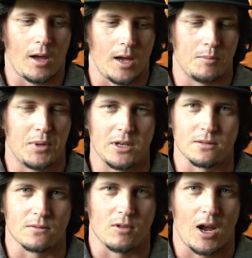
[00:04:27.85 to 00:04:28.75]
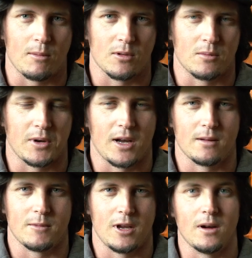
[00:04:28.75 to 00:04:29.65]
a piece of crab on the
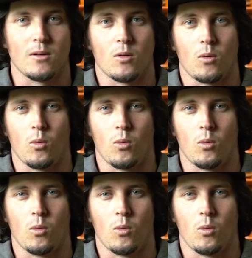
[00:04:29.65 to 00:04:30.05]
bottom there,